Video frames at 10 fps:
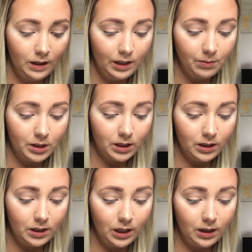and I'm just
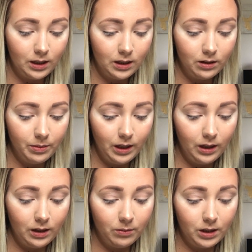going to take a little bit
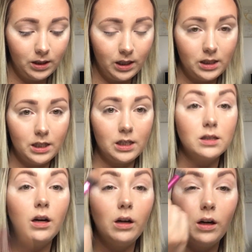and I'm going to dust
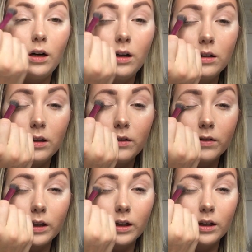this all
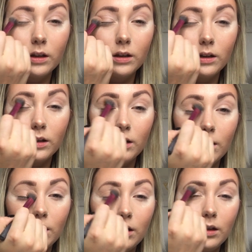over
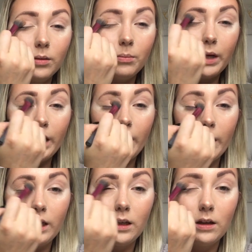my
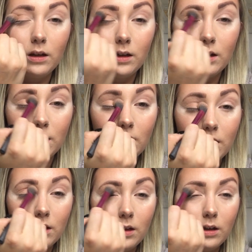eye.
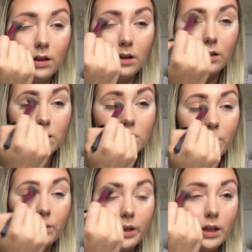
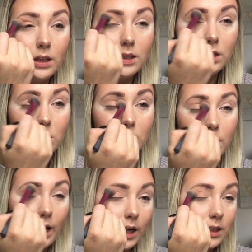So this is just
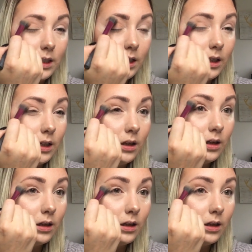acting